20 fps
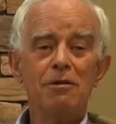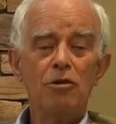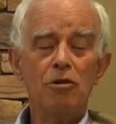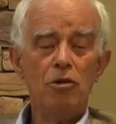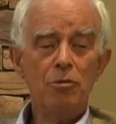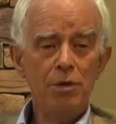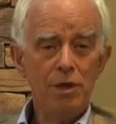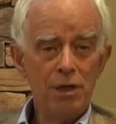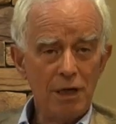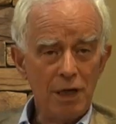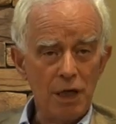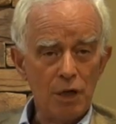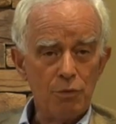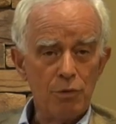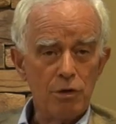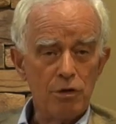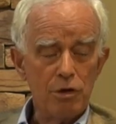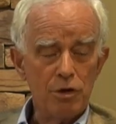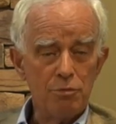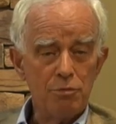communicate
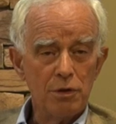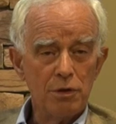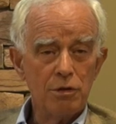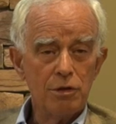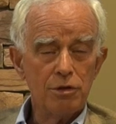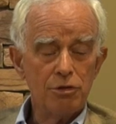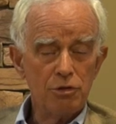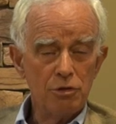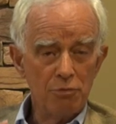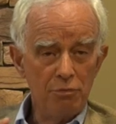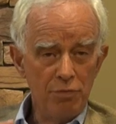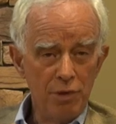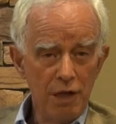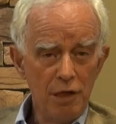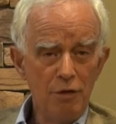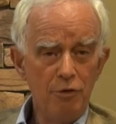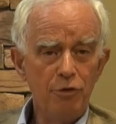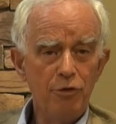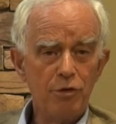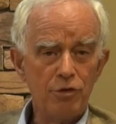with this because the
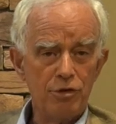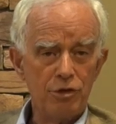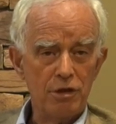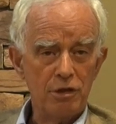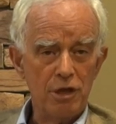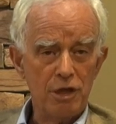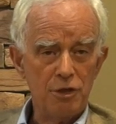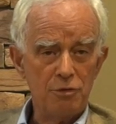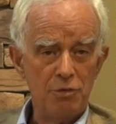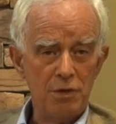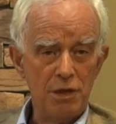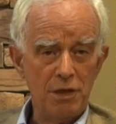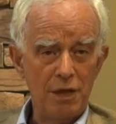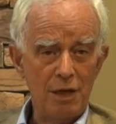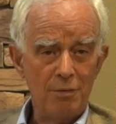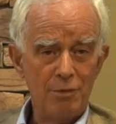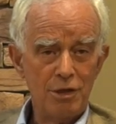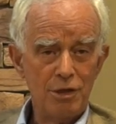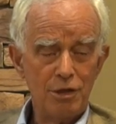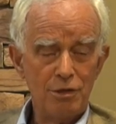brain function has been
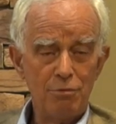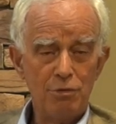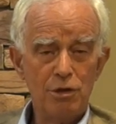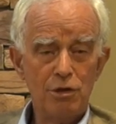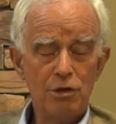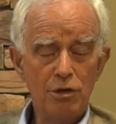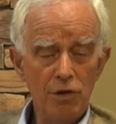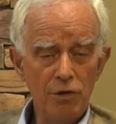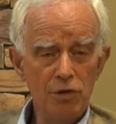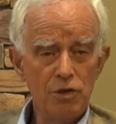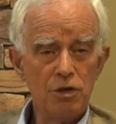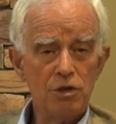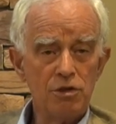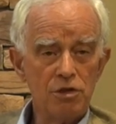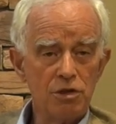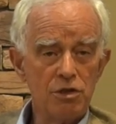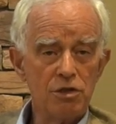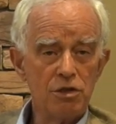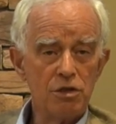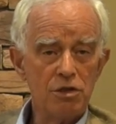damaged, but
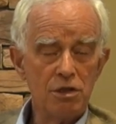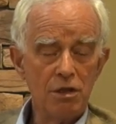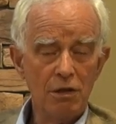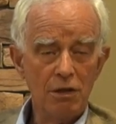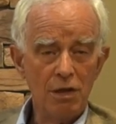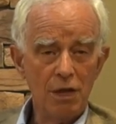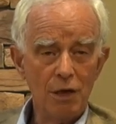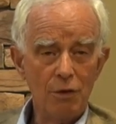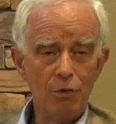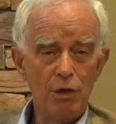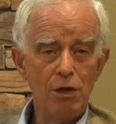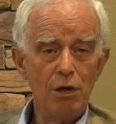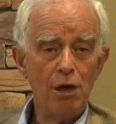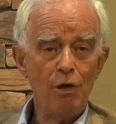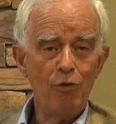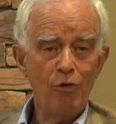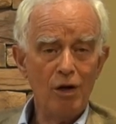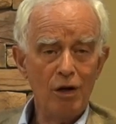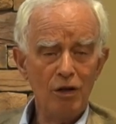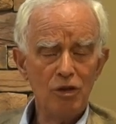consciousness is still there. When you
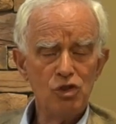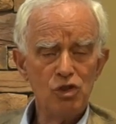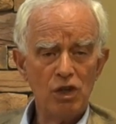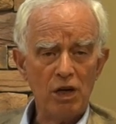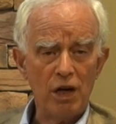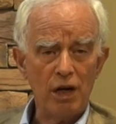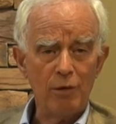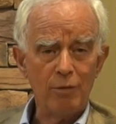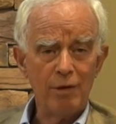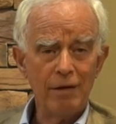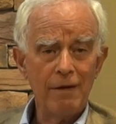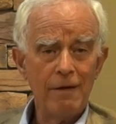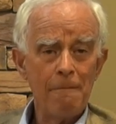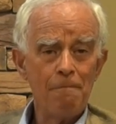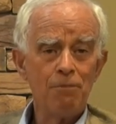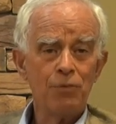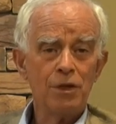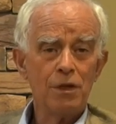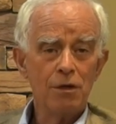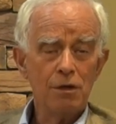have Alzheimer's,
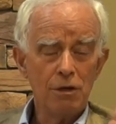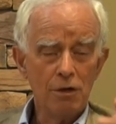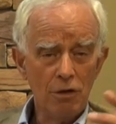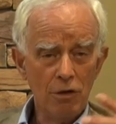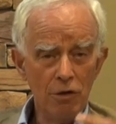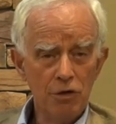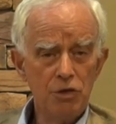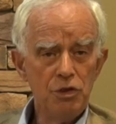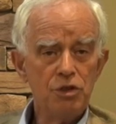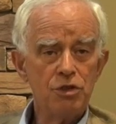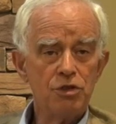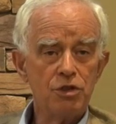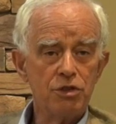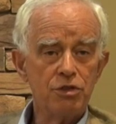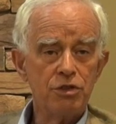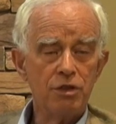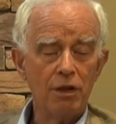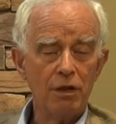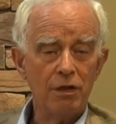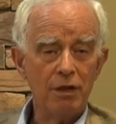consciousness is
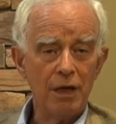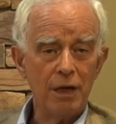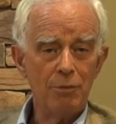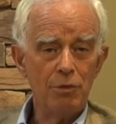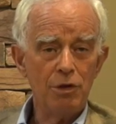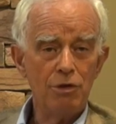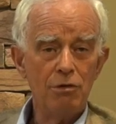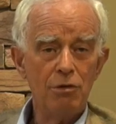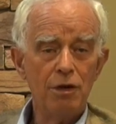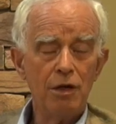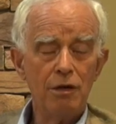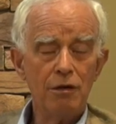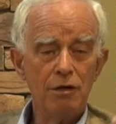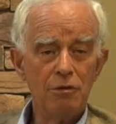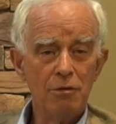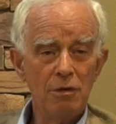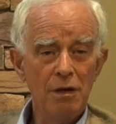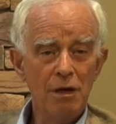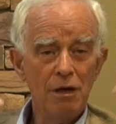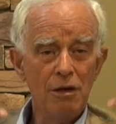still there, but you
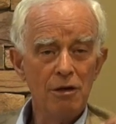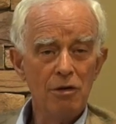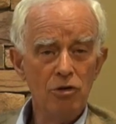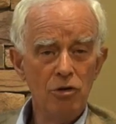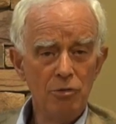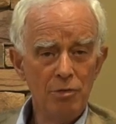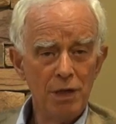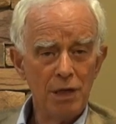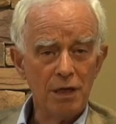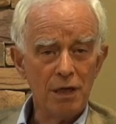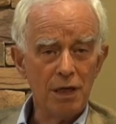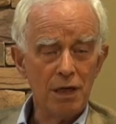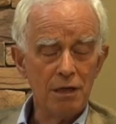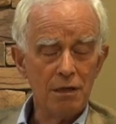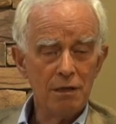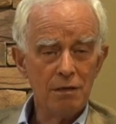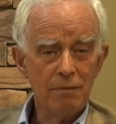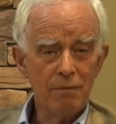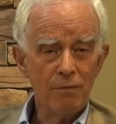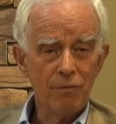cannot communicate
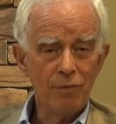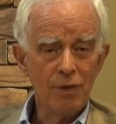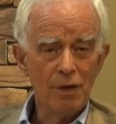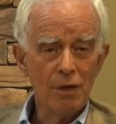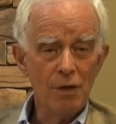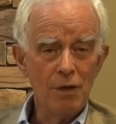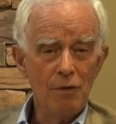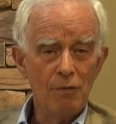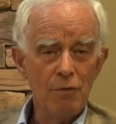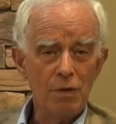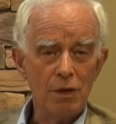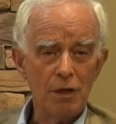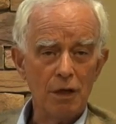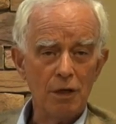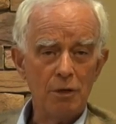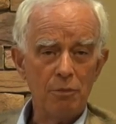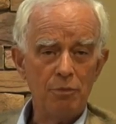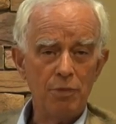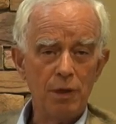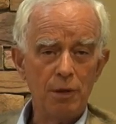with
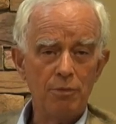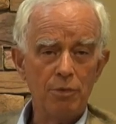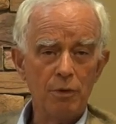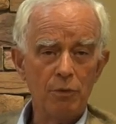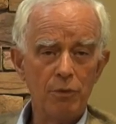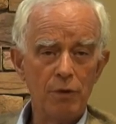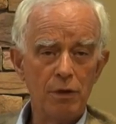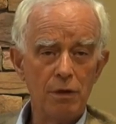other people.